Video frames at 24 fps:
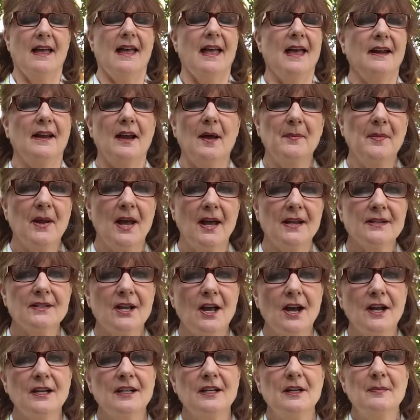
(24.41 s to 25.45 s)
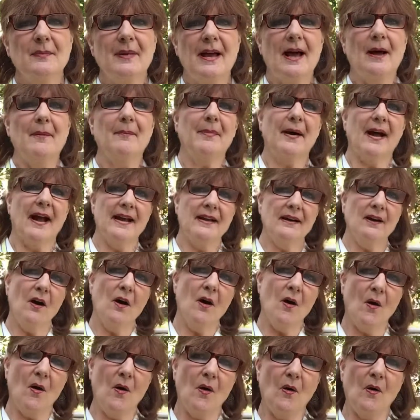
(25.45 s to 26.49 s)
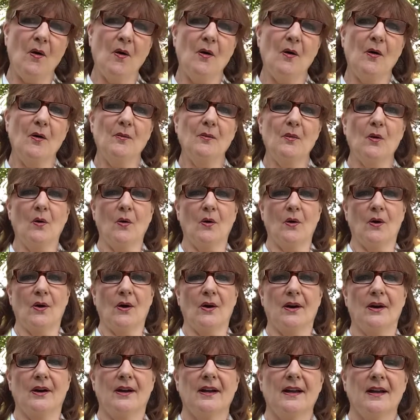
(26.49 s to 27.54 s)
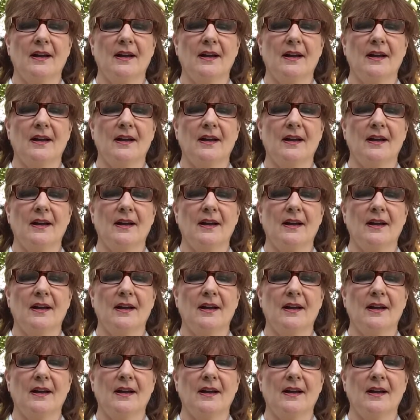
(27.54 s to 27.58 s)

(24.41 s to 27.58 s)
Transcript: And I'm not talking about buying a home or